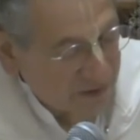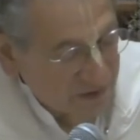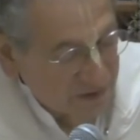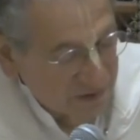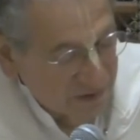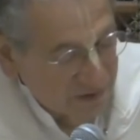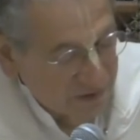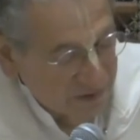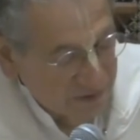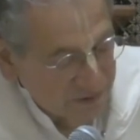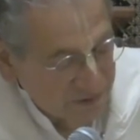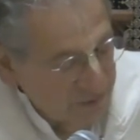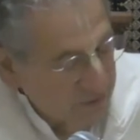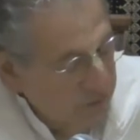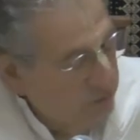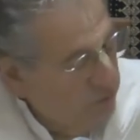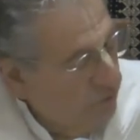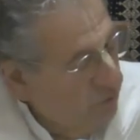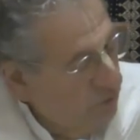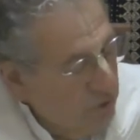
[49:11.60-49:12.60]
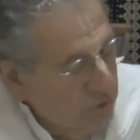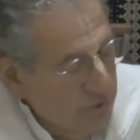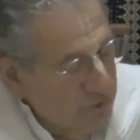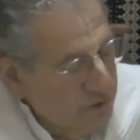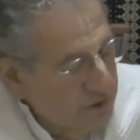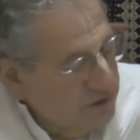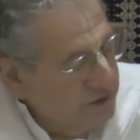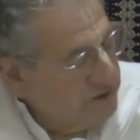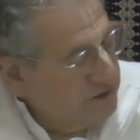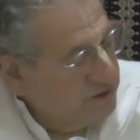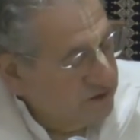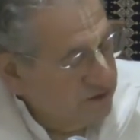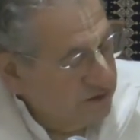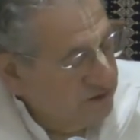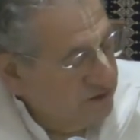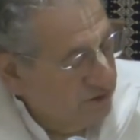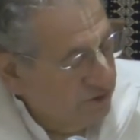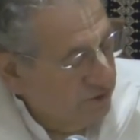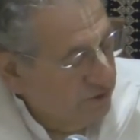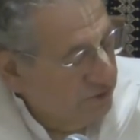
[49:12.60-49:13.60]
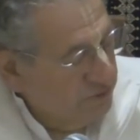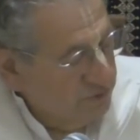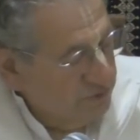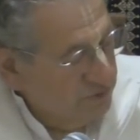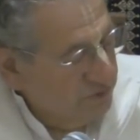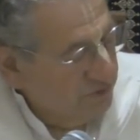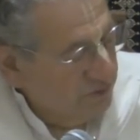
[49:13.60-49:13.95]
uh, were always, you know,